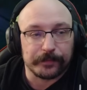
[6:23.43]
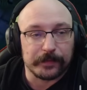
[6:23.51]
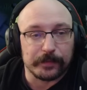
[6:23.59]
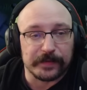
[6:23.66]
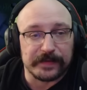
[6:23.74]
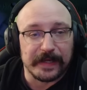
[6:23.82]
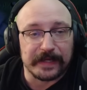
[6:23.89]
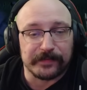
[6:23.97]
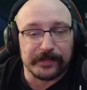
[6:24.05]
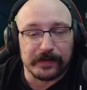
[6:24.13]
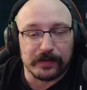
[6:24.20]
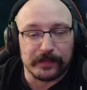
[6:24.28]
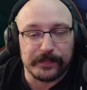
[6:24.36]
just
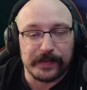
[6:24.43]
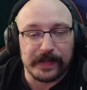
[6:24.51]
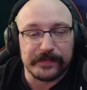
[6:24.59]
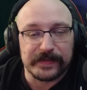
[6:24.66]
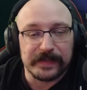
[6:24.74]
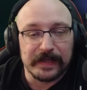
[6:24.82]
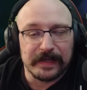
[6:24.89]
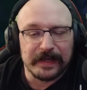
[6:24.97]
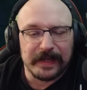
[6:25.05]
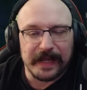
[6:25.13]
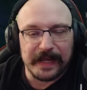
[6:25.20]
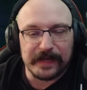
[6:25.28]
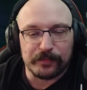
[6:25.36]
activate all our buffs,
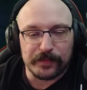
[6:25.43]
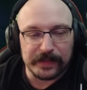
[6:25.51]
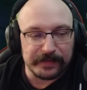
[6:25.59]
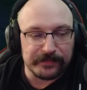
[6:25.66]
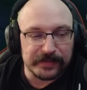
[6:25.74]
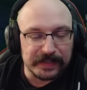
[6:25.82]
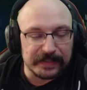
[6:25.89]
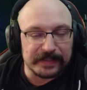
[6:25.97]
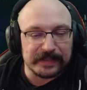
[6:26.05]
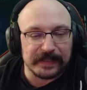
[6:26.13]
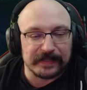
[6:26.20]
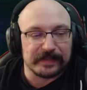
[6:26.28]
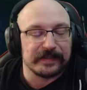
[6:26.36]
and we can even just like
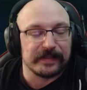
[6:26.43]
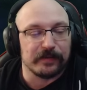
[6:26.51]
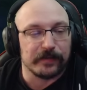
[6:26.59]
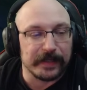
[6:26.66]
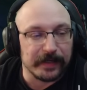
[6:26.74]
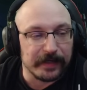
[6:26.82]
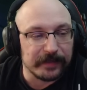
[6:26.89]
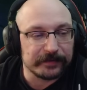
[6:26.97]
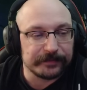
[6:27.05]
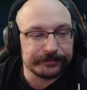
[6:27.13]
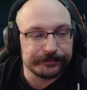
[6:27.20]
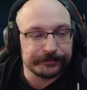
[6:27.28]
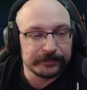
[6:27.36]
sit still here.
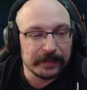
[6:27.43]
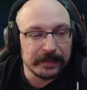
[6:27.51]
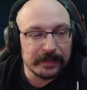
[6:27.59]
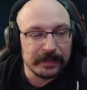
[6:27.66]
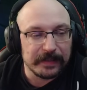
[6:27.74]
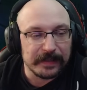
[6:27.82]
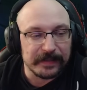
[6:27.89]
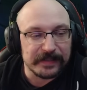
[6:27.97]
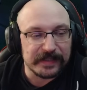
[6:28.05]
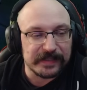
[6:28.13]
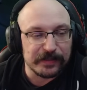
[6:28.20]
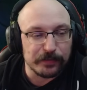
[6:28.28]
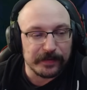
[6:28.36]
This
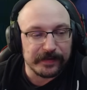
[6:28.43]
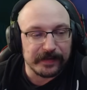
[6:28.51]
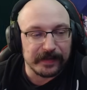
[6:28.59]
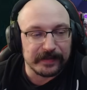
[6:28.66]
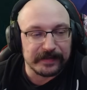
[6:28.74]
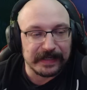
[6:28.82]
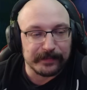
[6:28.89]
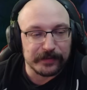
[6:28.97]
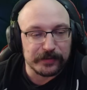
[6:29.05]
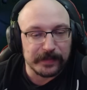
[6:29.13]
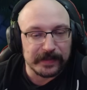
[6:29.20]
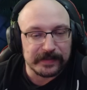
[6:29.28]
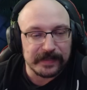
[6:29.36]
is still with uh, damage
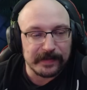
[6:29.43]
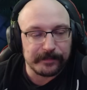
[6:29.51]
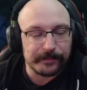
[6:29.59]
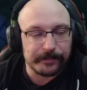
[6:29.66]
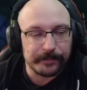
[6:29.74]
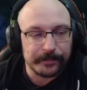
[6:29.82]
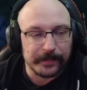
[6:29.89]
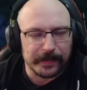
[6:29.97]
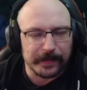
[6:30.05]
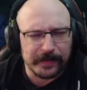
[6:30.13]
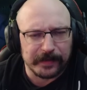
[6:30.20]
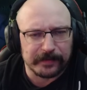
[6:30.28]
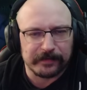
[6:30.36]
pets up,
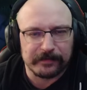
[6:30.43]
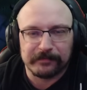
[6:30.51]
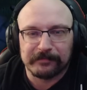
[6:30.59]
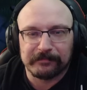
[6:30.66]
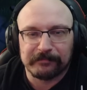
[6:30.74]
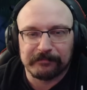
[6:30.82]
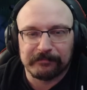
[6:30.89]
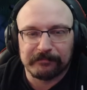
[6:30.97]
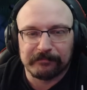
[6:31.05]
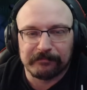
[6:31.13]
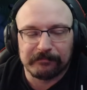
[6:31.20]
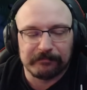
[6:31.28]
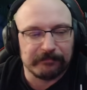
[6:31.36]
I think.
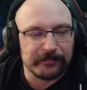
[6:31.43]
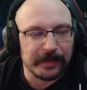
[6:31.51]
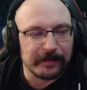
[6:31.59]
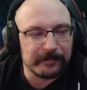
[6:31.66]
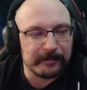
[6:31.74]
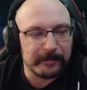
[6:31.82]
Yeah.